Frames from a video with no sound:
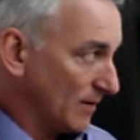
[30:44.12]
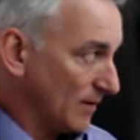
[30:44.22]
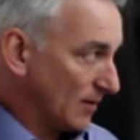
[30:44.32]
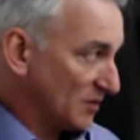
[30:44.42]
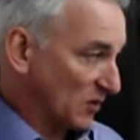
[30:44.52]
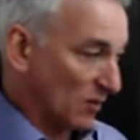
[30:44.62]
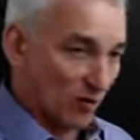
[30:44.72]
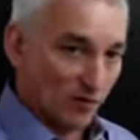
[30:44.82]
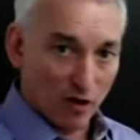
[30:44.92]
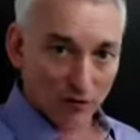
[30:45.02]
It's what we're
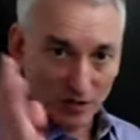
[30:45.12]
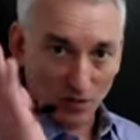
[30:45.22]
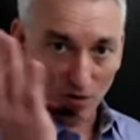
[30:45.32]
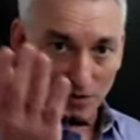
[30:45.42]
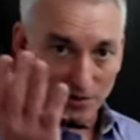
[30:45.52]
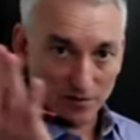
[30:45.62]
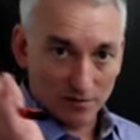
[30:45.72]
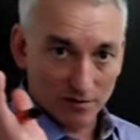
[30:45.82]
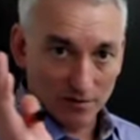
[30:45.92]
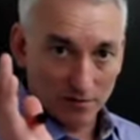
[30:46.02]
evolving towards.
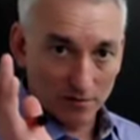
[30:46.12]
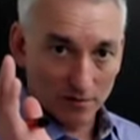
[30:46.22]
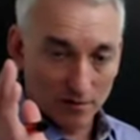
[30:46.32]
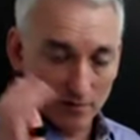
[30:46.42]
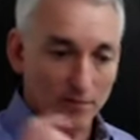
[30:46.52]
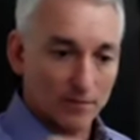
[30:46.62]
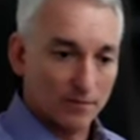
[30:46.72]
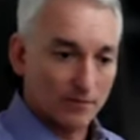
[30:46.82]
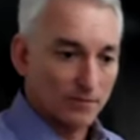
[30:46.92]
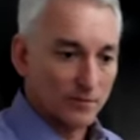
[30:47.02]

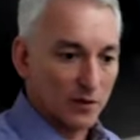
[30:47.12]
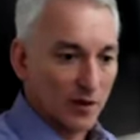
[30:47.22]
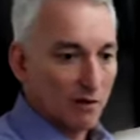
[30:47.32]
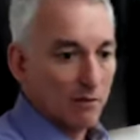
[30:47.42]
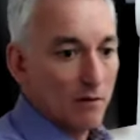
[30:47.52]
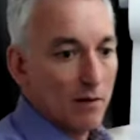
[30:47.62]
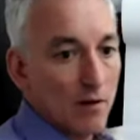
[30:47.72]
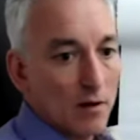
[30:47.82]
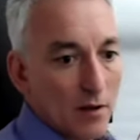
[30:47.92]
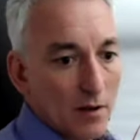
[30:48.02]
Okay.
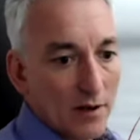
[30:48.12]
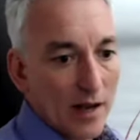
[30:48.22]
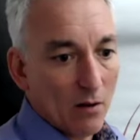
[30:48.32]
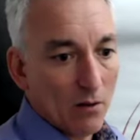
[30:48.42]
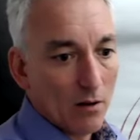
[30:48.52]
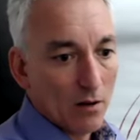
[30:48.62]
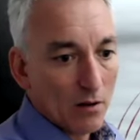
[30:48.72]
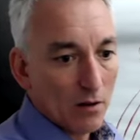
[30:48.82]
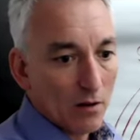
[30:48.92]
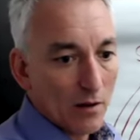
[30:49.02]
Now,
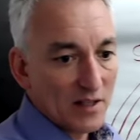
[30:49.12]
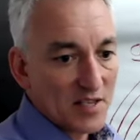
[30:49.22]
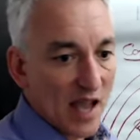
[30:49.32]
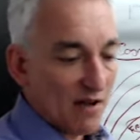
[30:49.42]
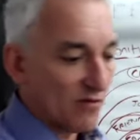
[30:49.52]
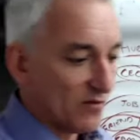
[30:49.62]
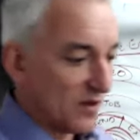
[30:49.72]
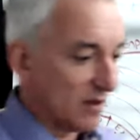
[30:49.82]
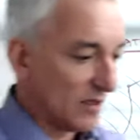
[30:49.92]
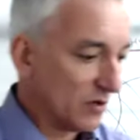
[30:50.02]
that's half of
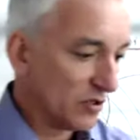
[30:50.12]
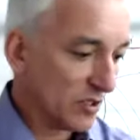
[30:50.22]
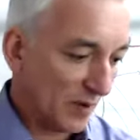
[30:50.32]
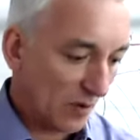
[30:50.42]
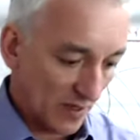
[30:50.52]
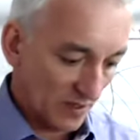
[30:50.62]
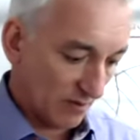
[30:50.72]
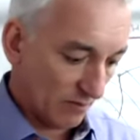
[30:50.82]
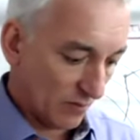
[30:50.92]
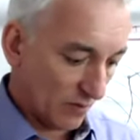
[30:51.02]
the leadership equation
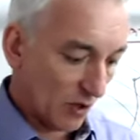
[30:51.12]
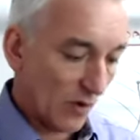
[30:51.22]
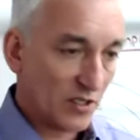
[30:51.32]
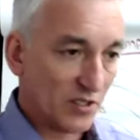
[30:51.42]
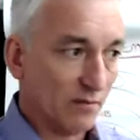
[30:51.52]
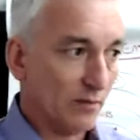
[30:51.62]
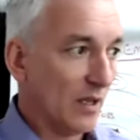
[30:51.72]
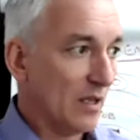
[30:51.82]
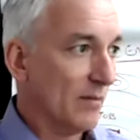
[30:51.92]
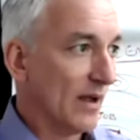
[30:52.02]

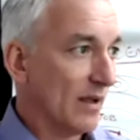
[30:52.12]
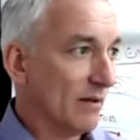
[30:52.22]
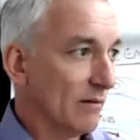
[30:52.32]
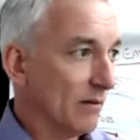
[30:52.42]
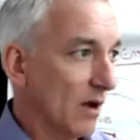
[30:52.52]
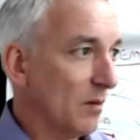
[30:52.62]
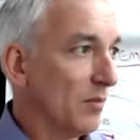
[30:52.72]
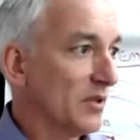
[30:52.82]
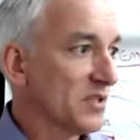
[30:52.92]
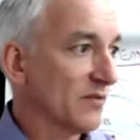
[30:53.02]
in my
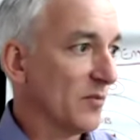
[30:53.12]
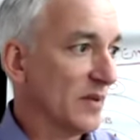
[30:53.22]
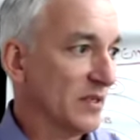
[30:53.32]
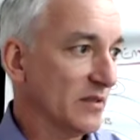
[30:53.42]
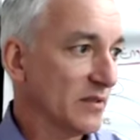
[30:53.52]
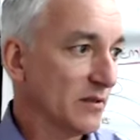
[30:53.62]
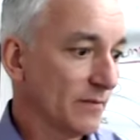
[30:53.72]
humblest of opinions.